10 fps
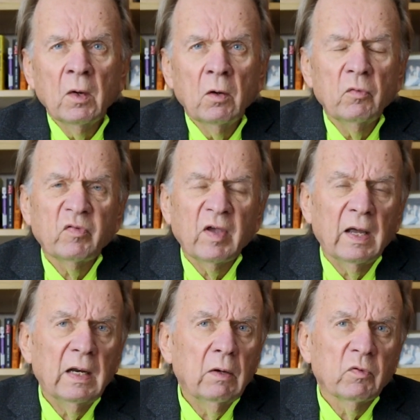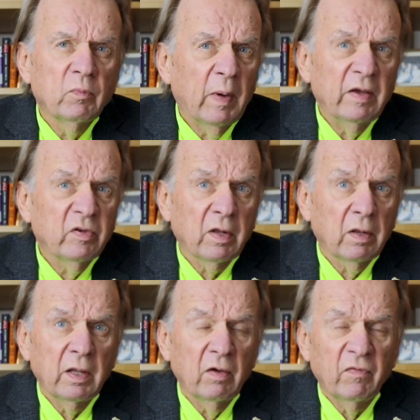who said he was
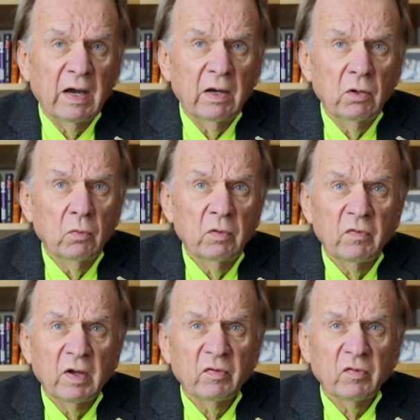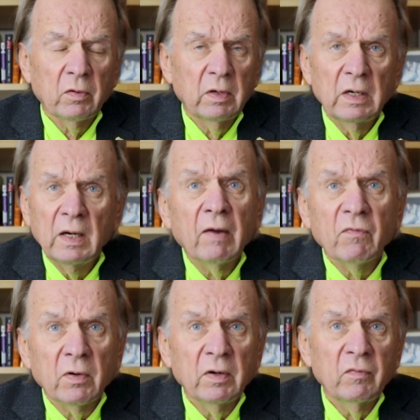basically a value investor and
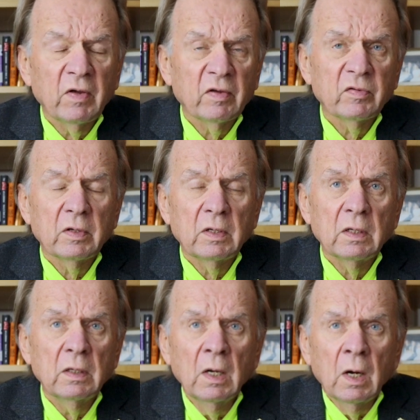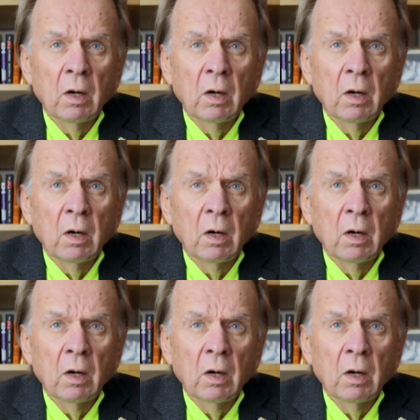never invested in